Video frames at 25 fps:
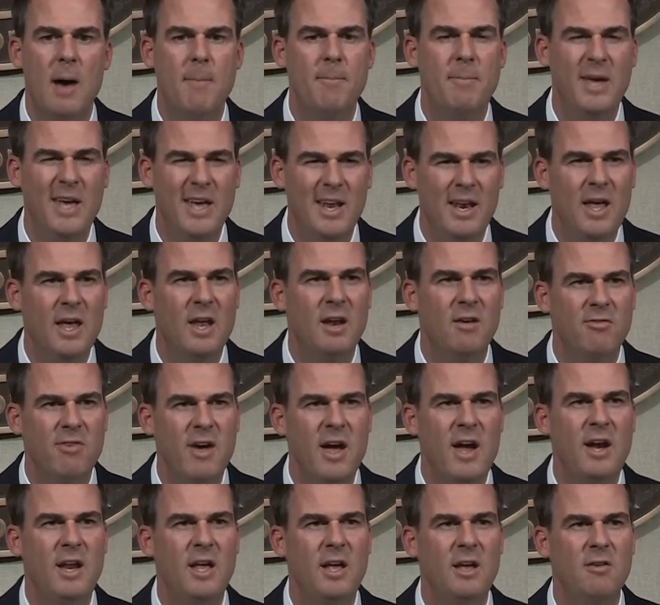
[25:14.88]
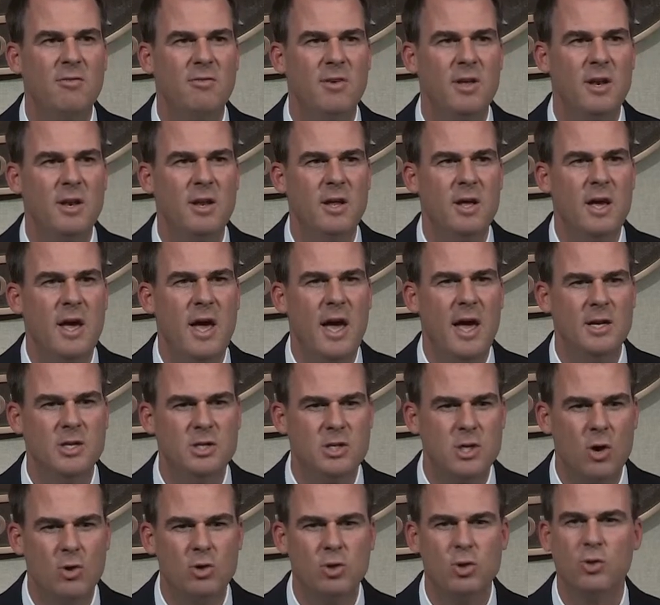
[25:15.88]
being innovative and
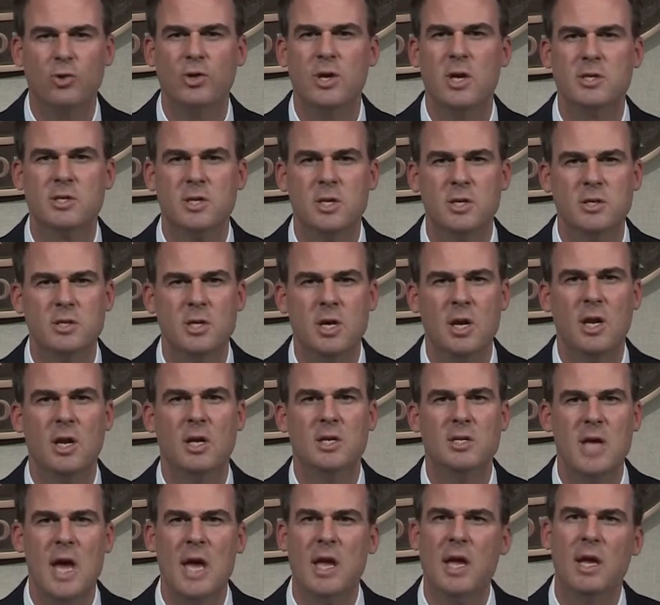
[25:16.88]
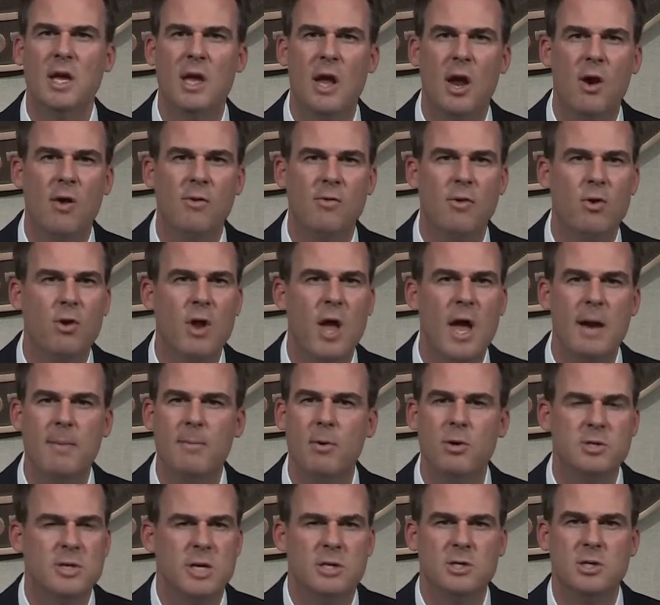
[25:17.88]
social distancing and taking care of their
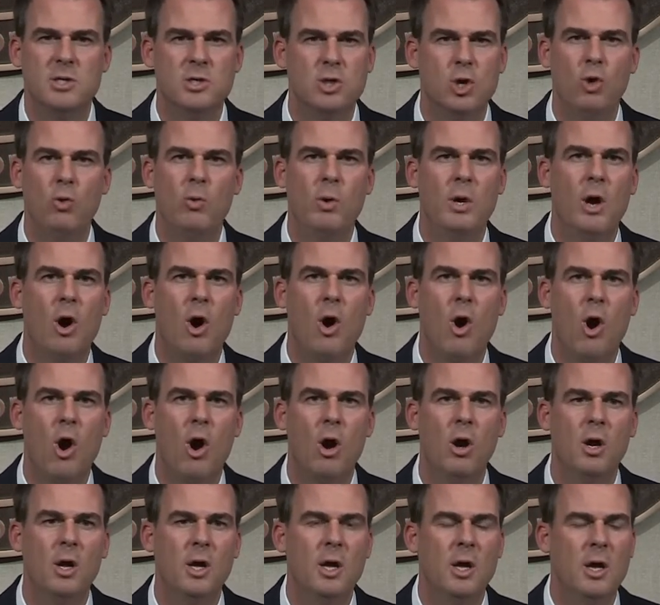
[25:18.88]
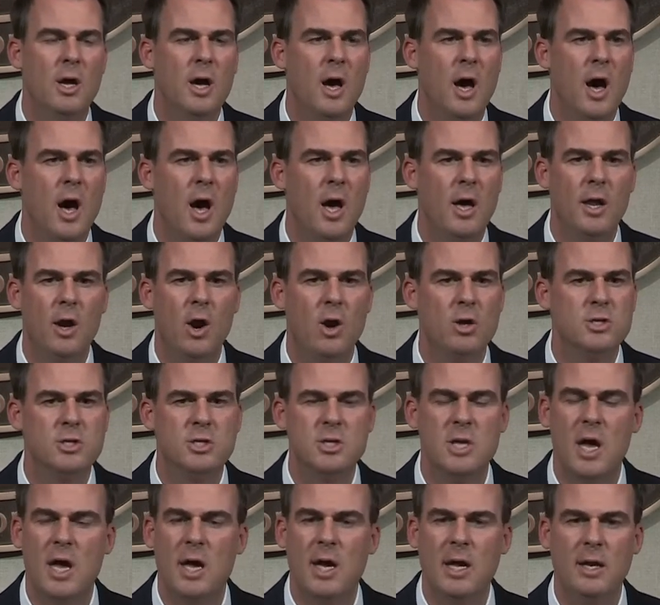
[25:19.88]
neighbors. That's just who we are in our
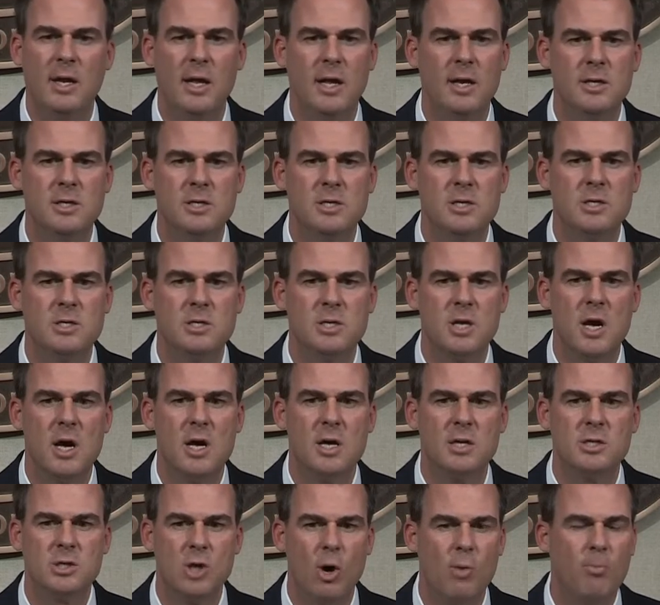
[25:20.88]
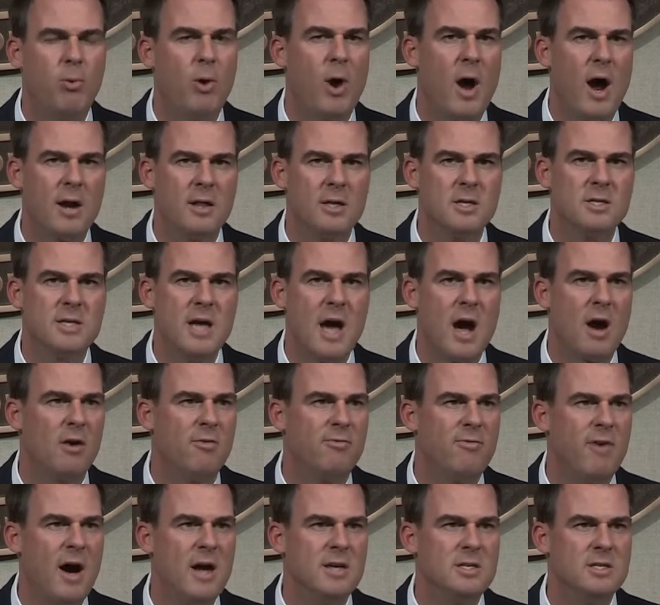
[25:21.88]
state, and just so proud of the
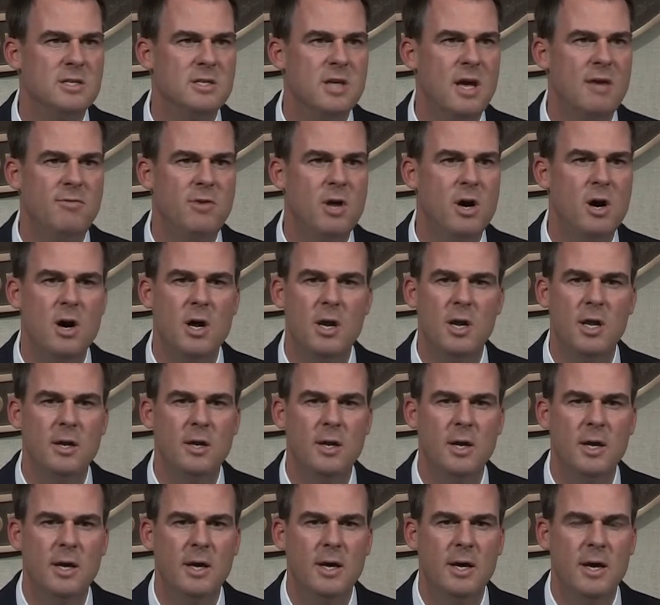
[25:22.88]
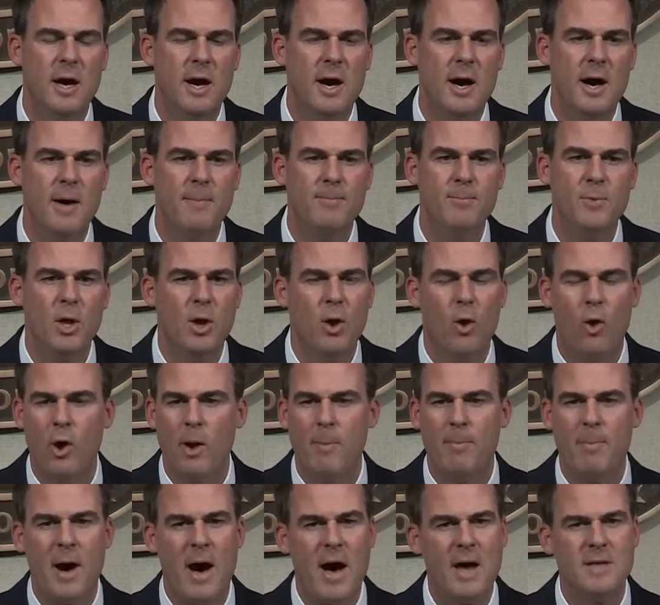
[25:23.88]
sacrifices they've done. And on
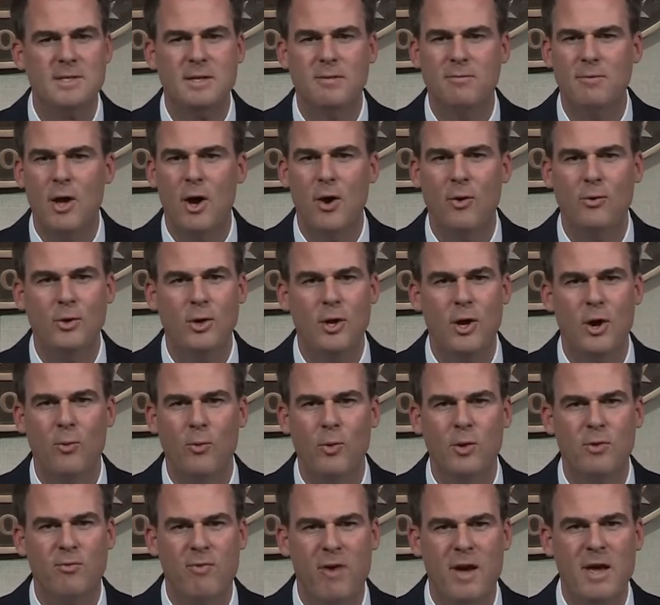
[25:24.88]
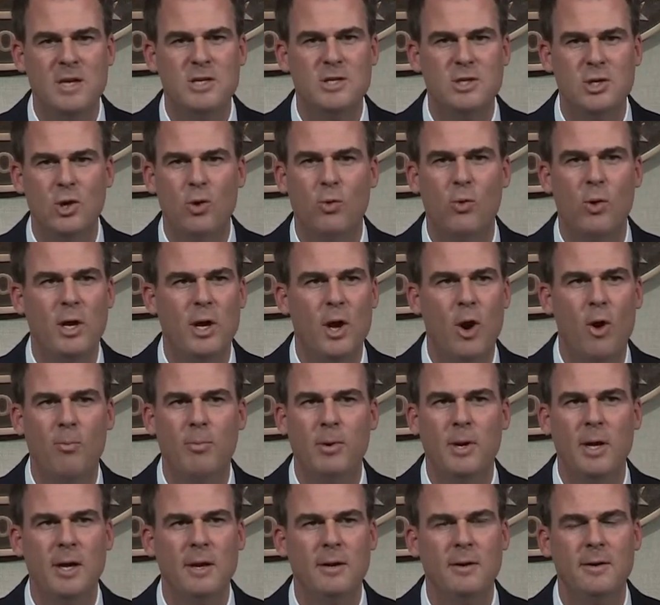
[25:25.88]
a positive note, you know, with phase two
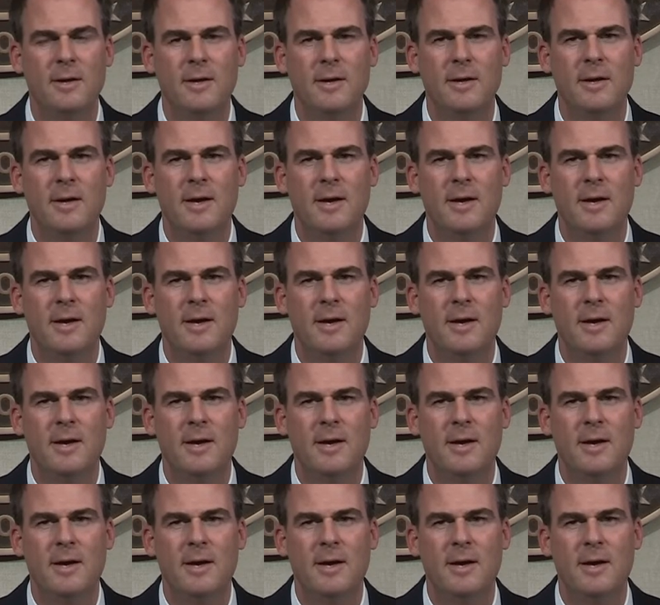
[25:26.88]
reopening,